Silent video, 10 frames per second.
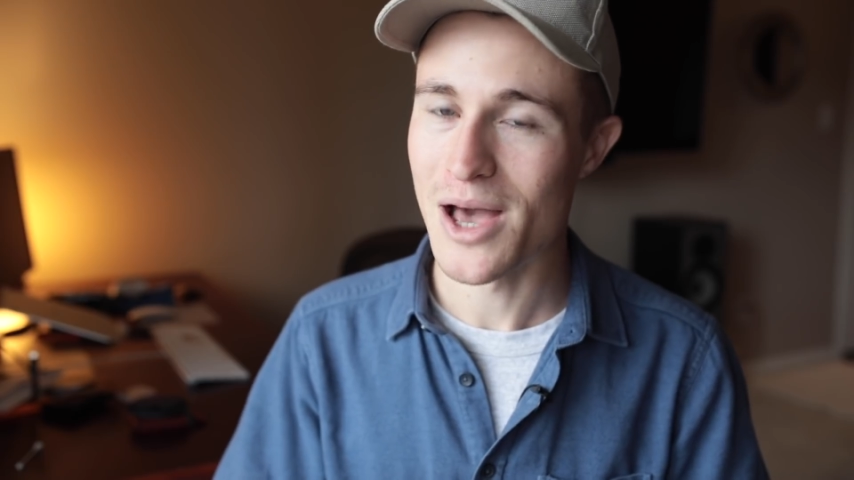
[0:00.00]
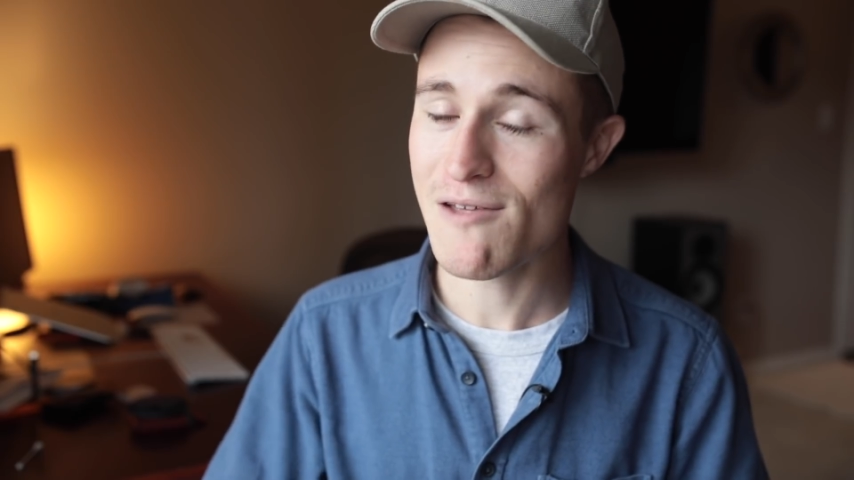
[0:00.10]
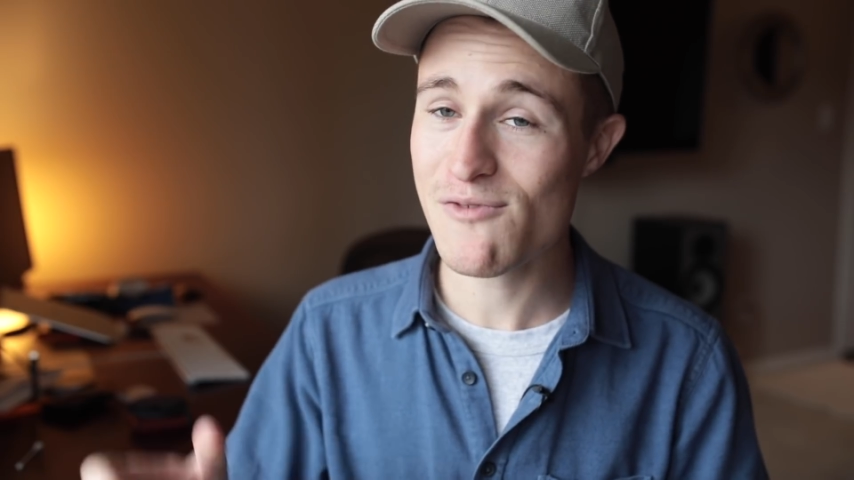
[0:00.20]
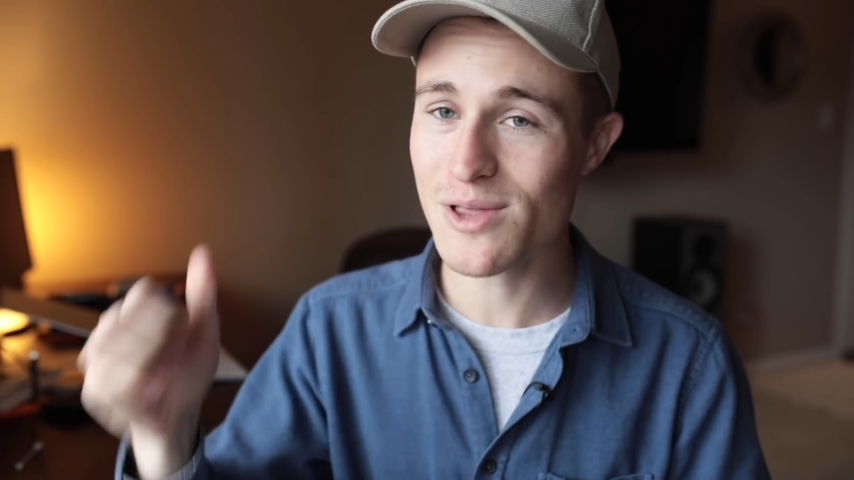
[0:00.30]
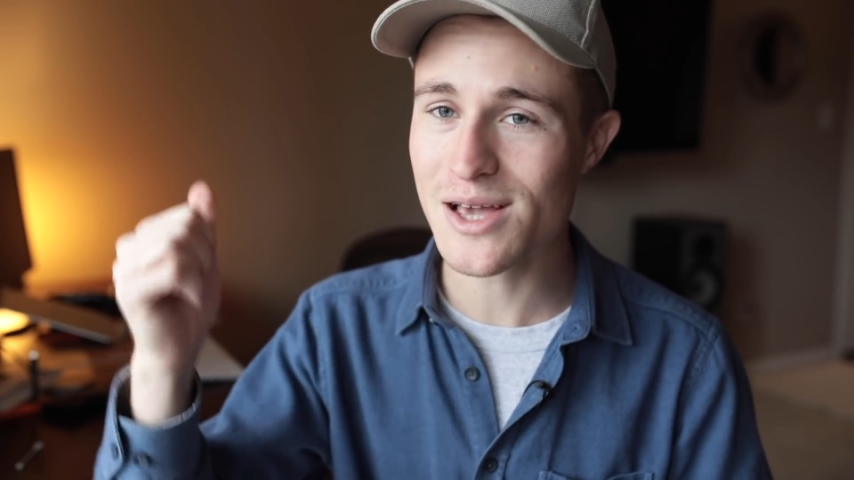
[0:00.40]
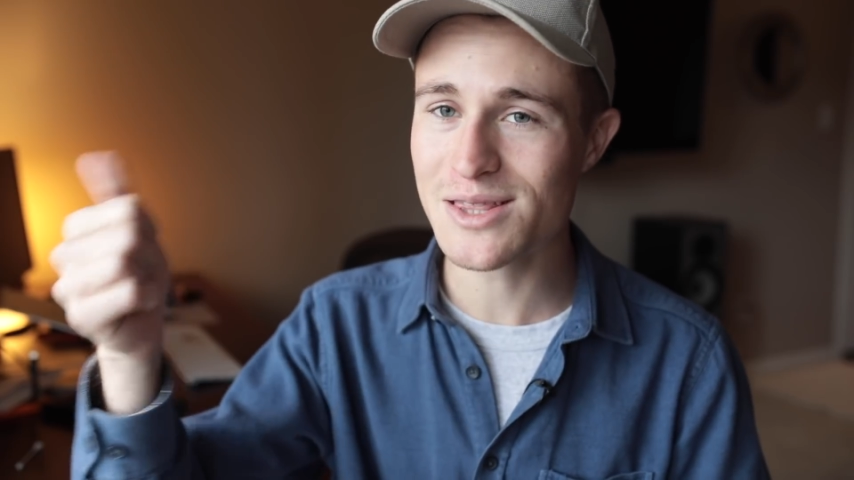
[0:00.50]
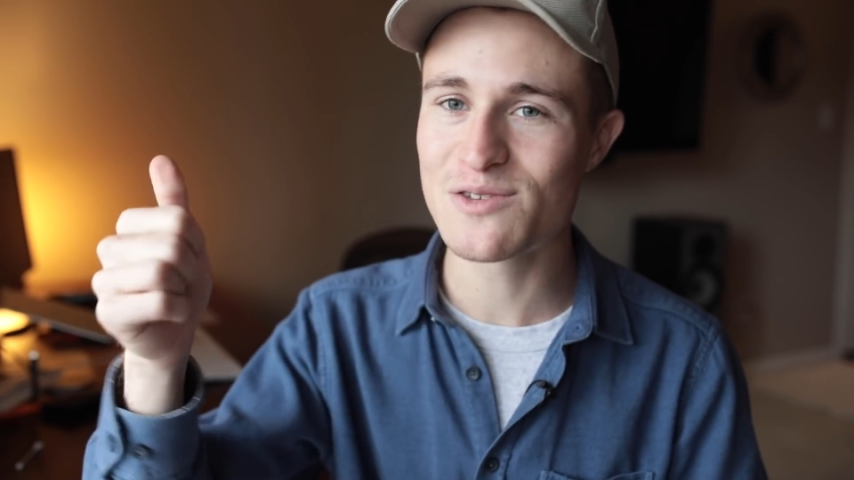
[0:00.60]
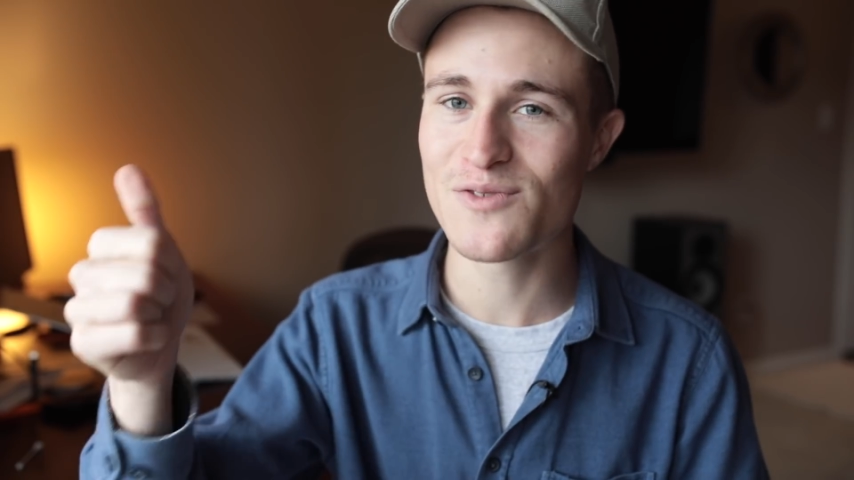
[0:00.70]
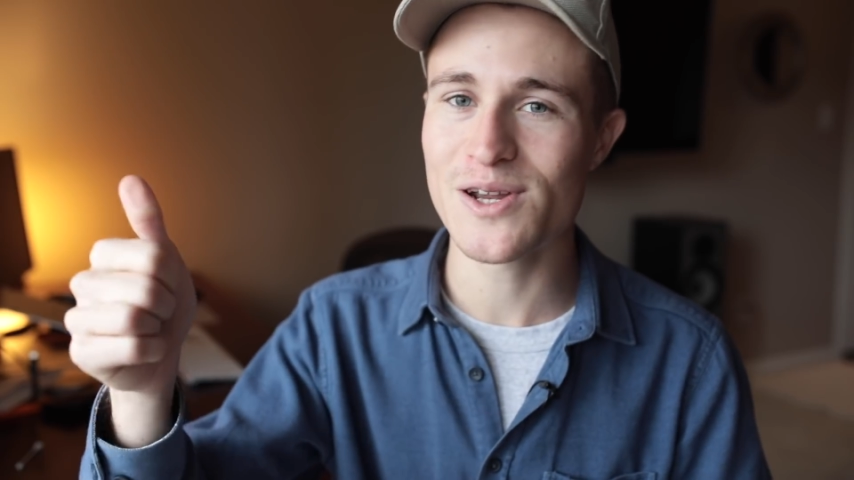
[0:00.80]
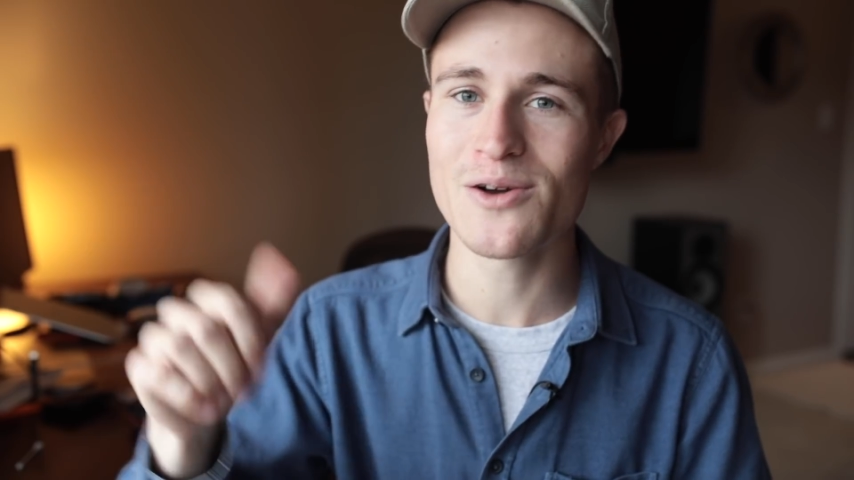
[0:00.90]
And if you like
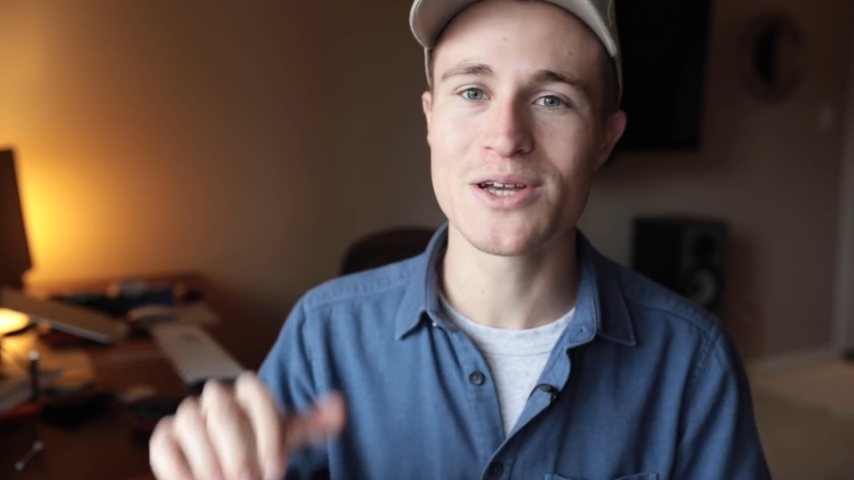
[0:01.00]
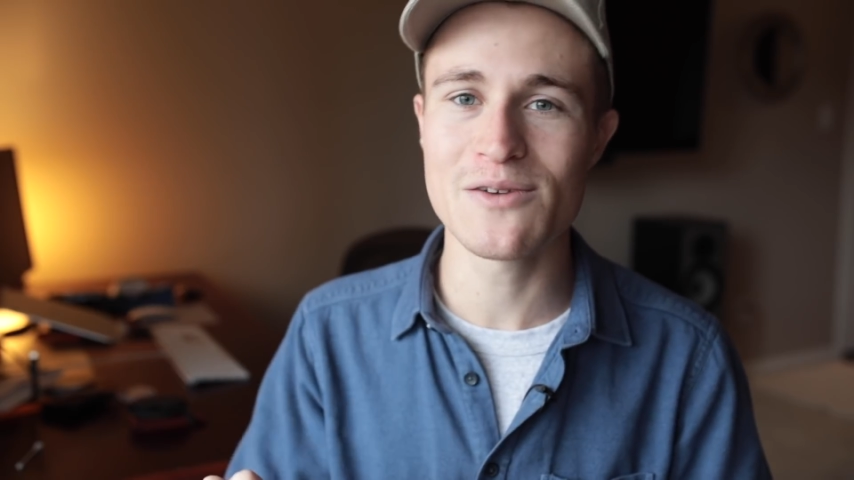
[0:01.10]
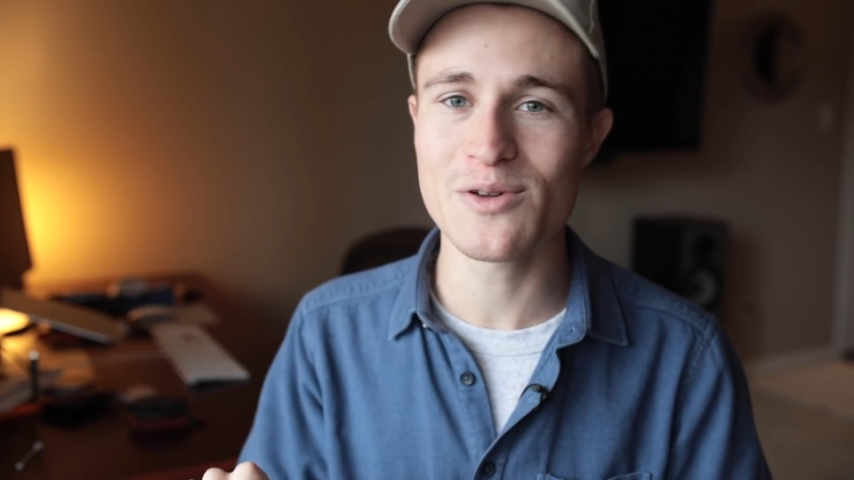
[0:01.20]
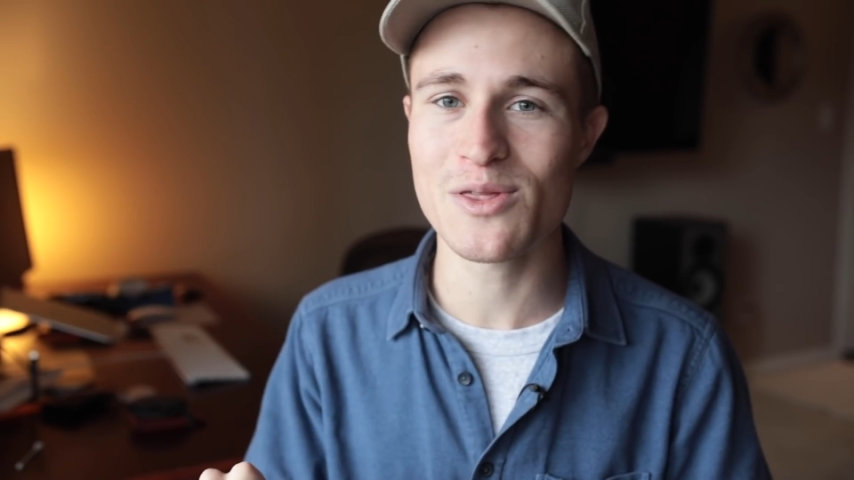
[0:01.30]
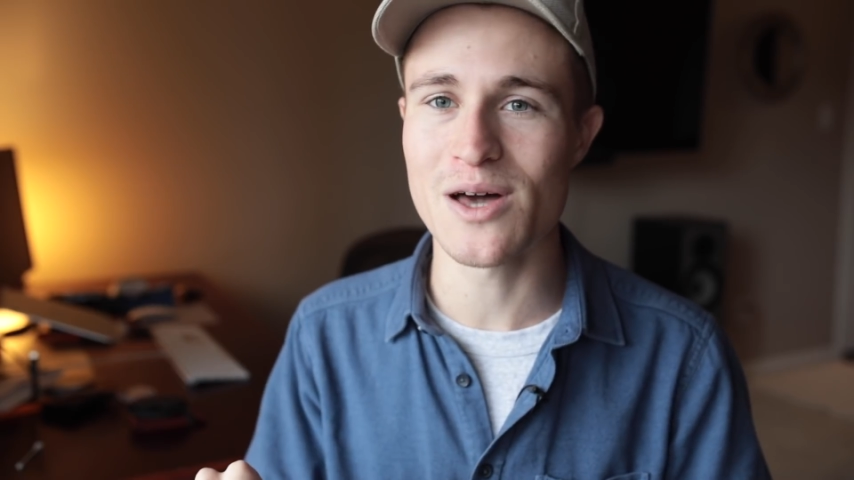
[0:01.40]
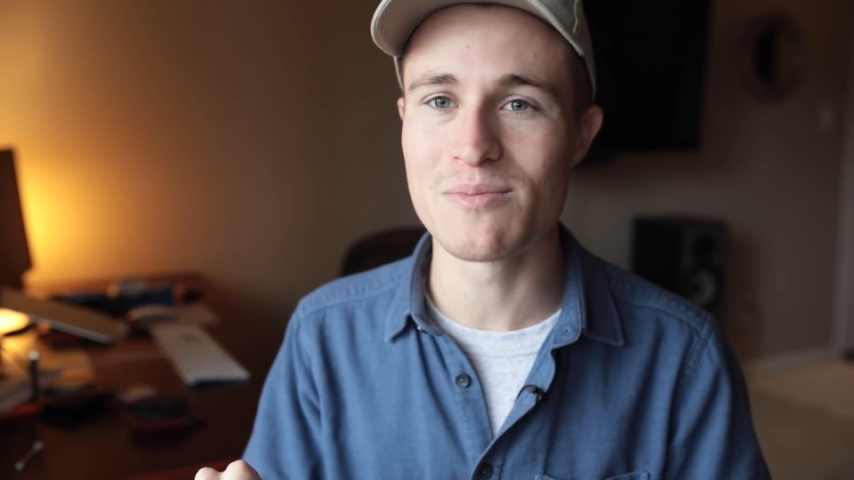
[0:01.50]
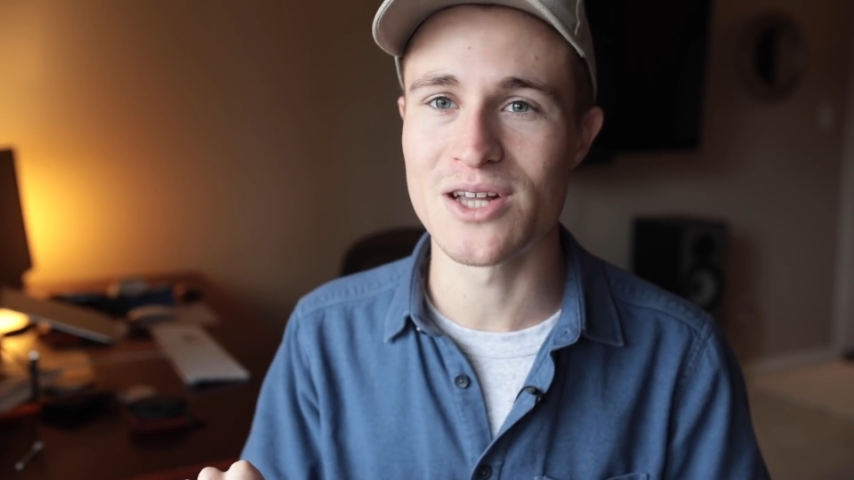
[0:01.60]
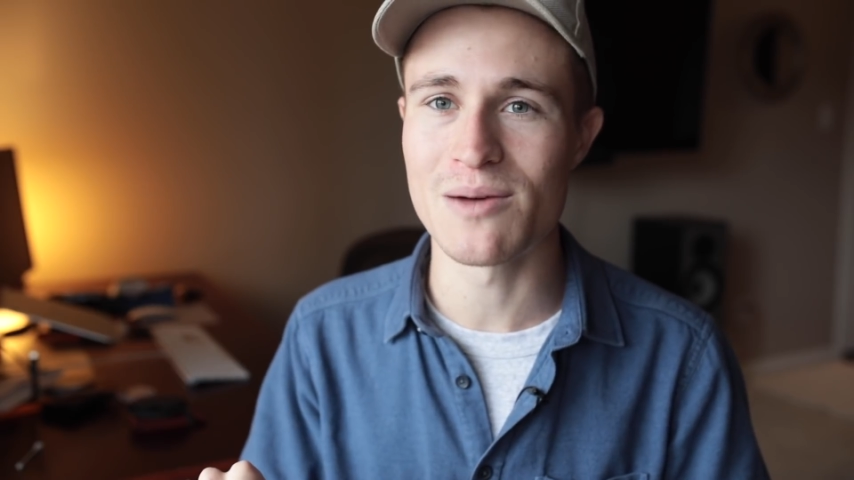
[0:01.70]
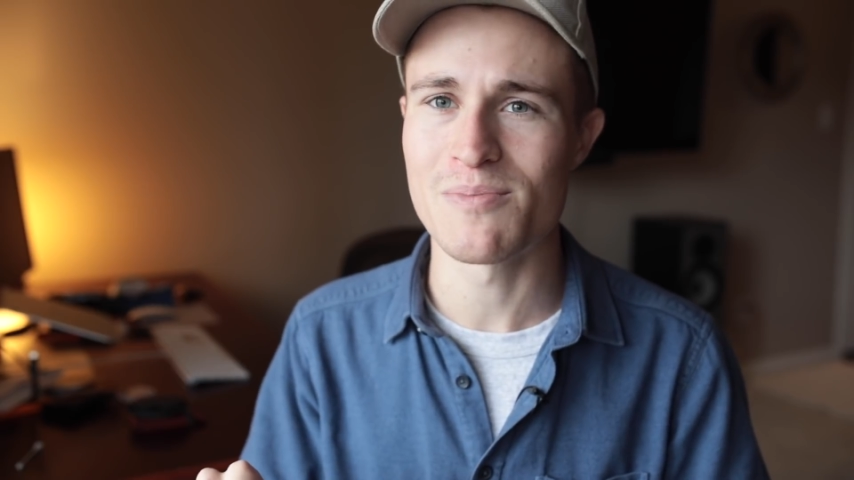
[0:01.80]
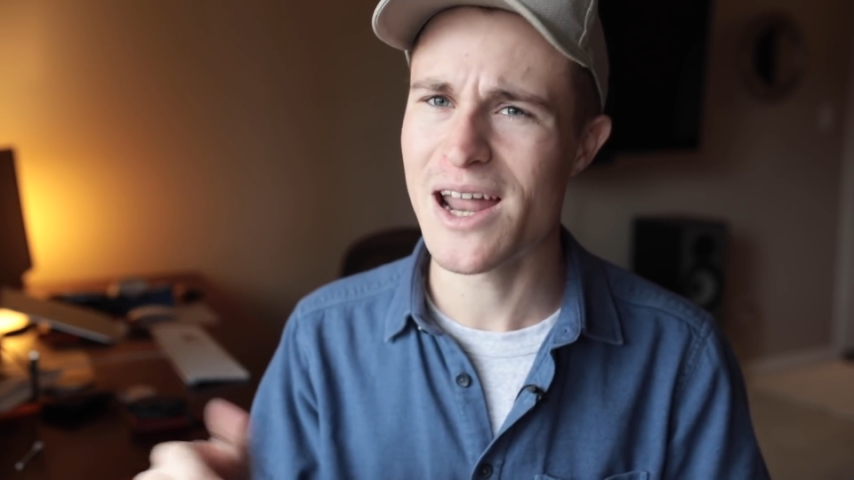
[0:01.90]
this video, give it a thumbs up.